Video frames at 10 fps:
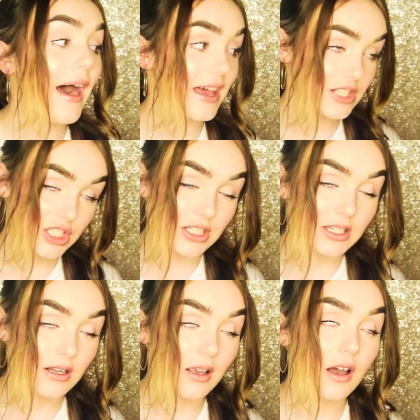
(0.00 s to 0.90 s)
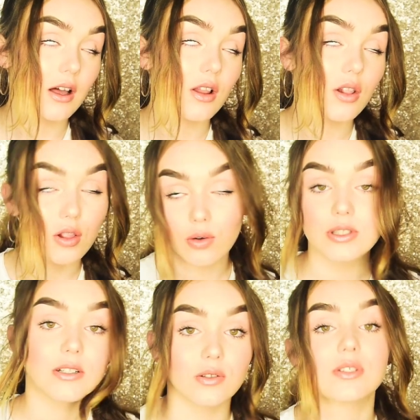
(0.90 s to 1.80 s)
And you did. I got
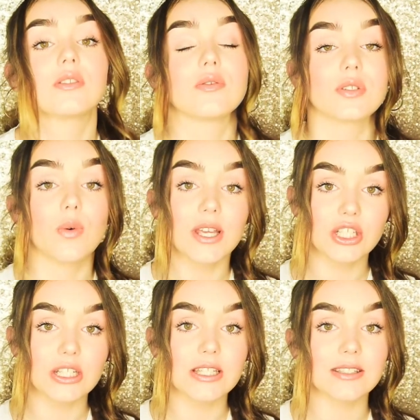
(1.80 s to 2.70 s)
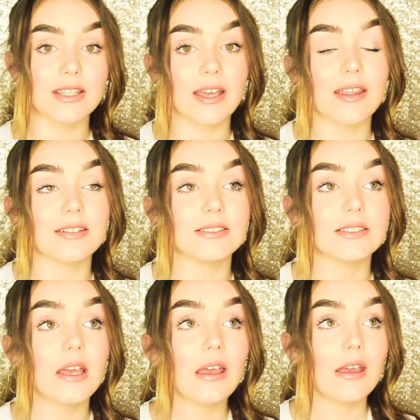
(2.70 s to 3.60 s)
loads and loads and loads of questions,
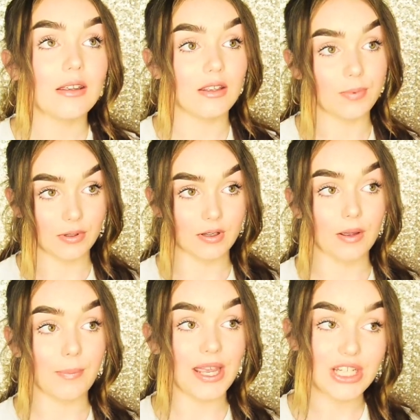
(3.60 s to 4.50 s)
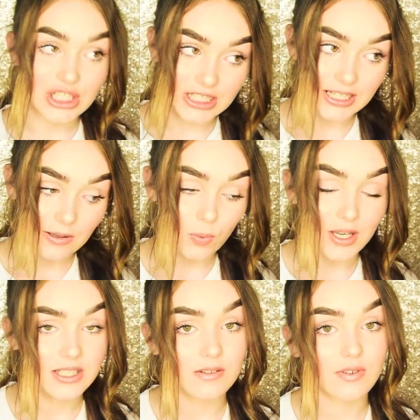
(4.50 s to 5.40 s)
and you've been patiently
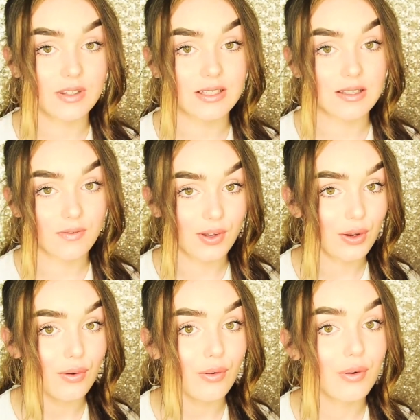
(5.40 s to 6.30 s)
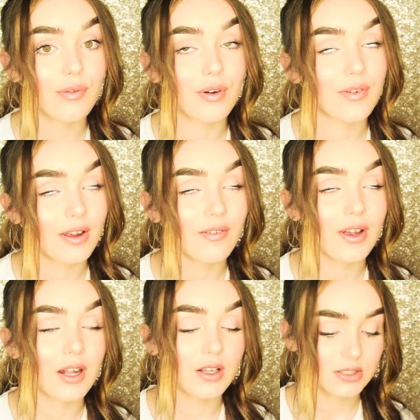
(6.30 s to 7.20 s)
waiting for this video for a very,
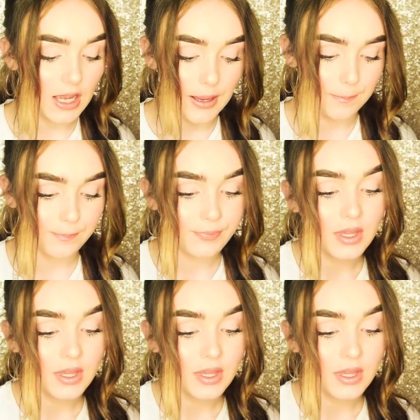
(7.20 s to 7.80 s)
very long time.